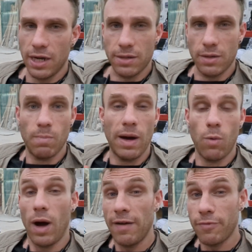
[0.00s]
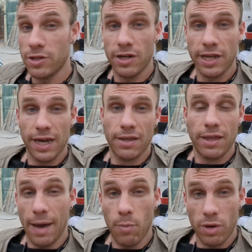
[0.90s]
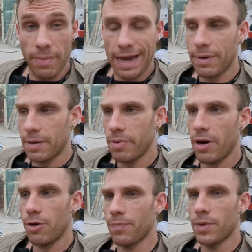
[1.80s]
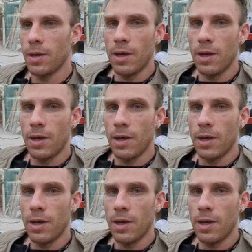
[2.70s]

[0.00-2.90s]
and my wife was going to get the M1 MacBook Pro.